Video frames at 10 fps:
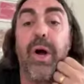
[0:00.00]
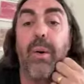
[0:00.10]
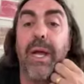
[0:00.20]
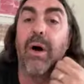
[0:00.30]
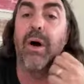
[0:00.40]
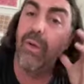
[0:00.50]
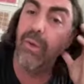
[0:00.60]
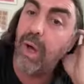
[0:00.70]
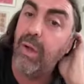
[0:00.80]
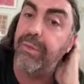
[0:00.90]
going
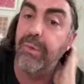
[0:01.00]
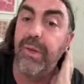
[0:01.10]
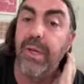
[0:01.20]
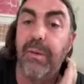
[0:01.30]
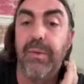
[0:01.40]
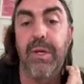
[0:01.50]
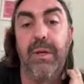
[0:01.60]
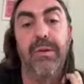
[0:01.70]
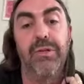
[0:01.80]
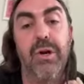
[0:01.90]
all through
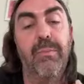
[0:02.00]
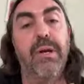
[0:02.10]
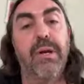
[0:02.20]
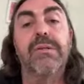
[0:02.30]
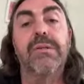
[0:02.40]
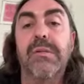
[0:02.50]
the Trump years.